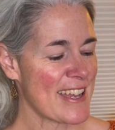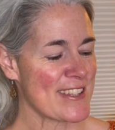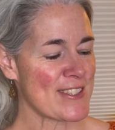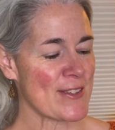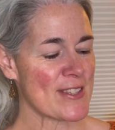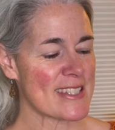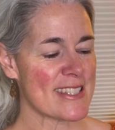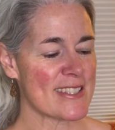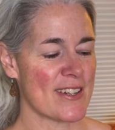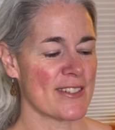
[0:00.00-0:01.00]
So this
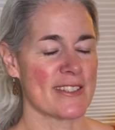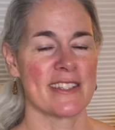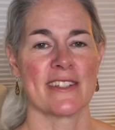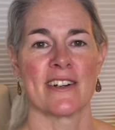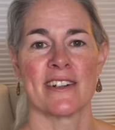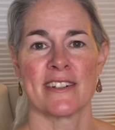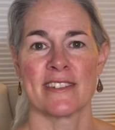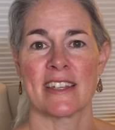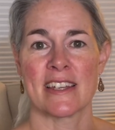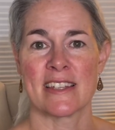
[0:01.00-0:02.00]
is all the yarn
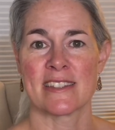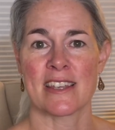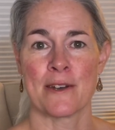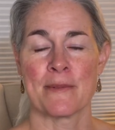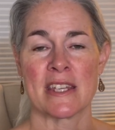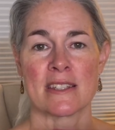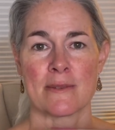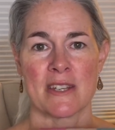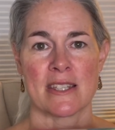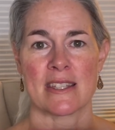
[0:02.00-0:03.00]
that has come into
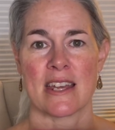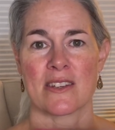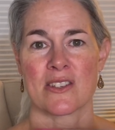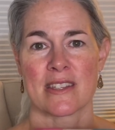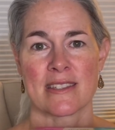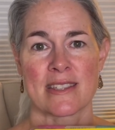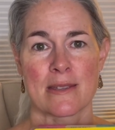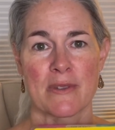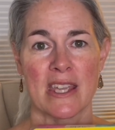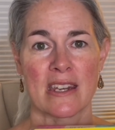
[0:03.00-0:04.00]
my stash since the
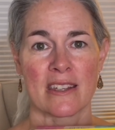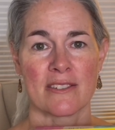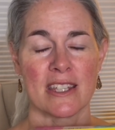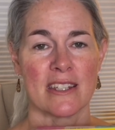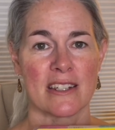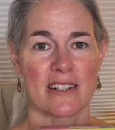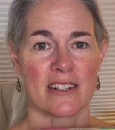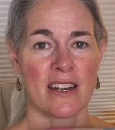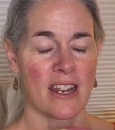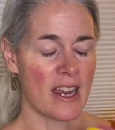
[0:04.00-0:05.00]
beginning of the year.